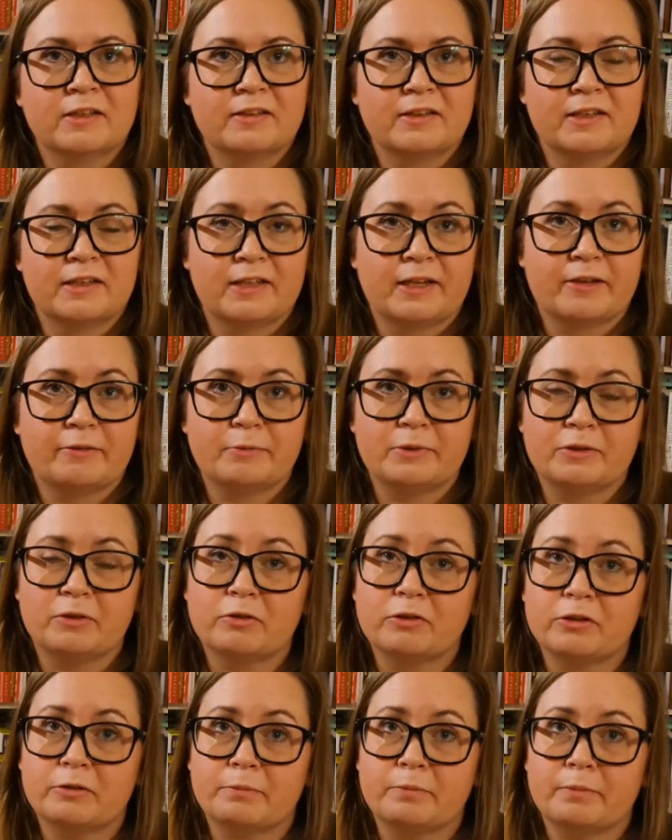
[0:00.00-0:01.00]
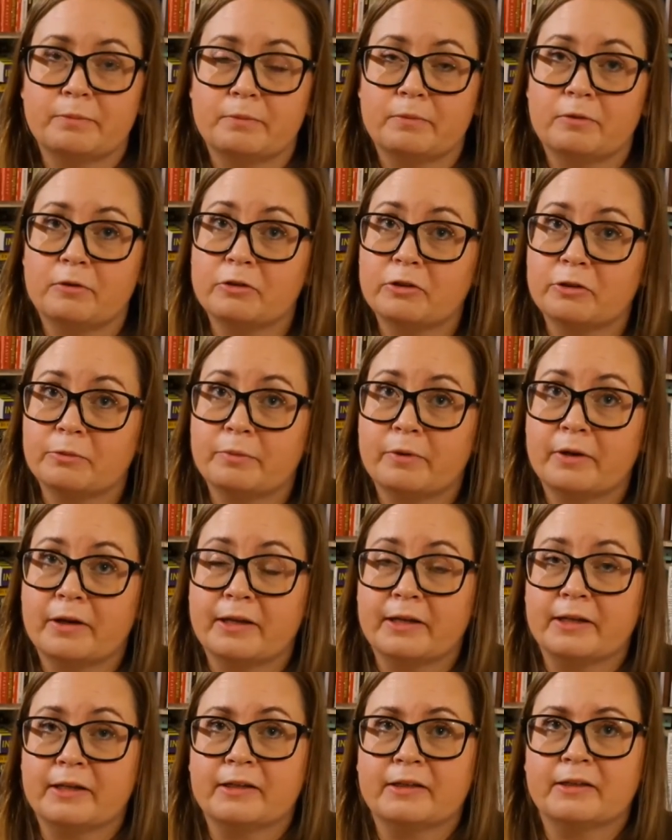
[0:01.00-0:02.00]
that have been occup
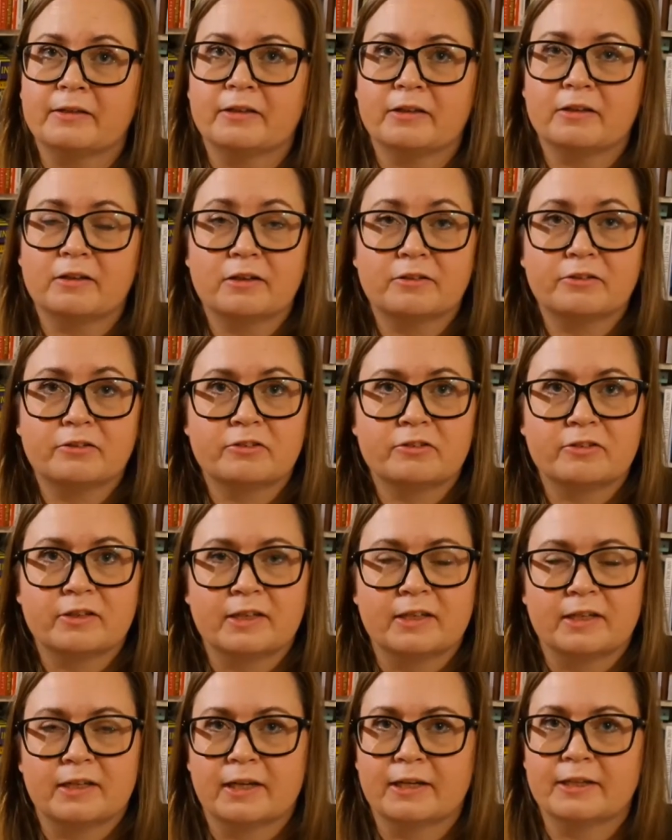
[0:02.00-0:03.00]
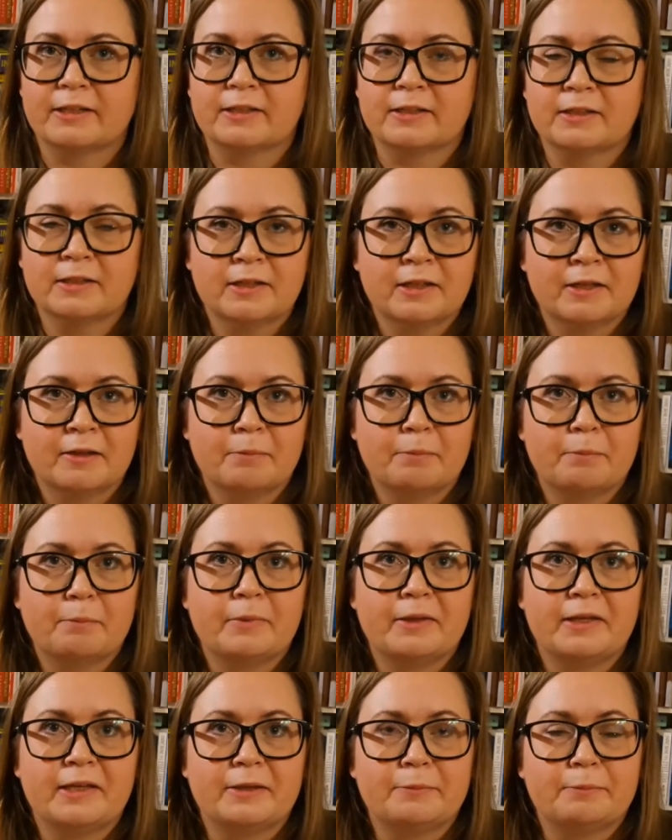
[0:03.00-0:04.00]
occupying the country and
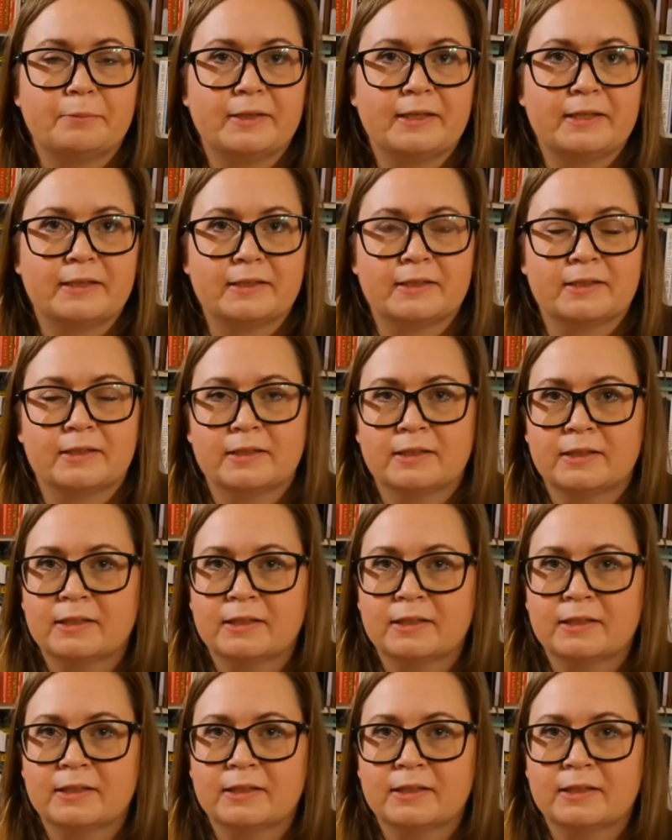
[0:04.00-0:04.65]
being mean.